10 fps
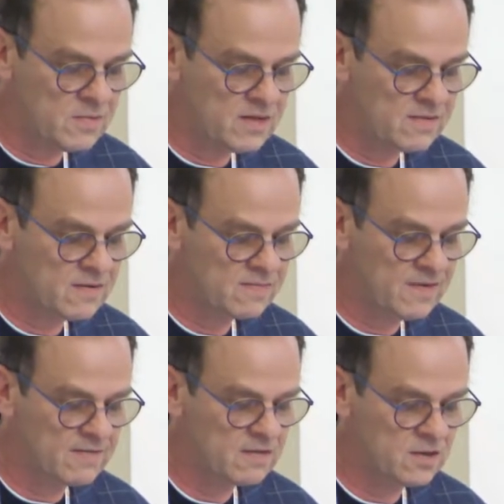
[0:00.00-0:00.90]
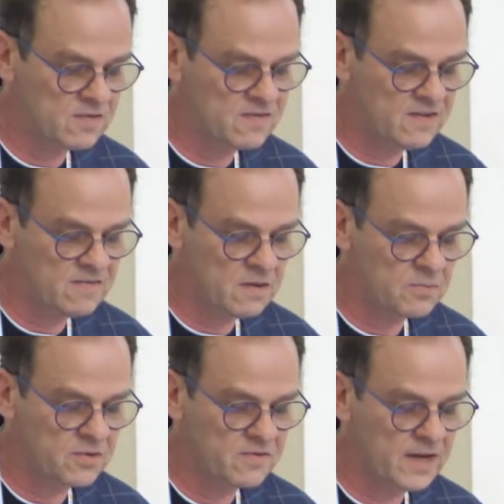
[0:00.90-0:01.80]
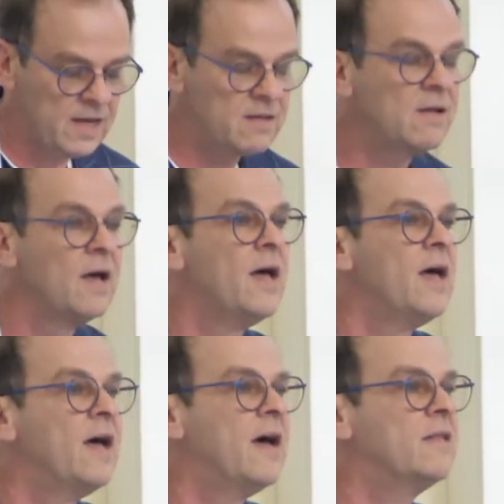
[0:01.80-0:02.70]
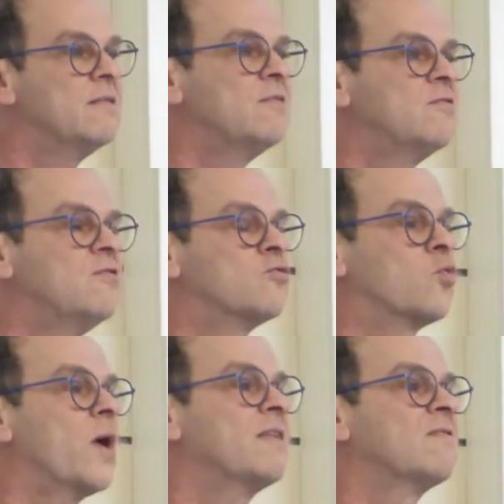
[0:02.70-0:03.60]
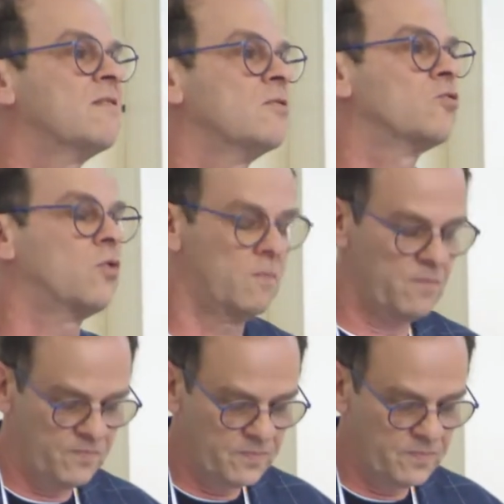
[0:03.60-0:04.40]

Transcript: It says here 60%, and this is Rett syndrome.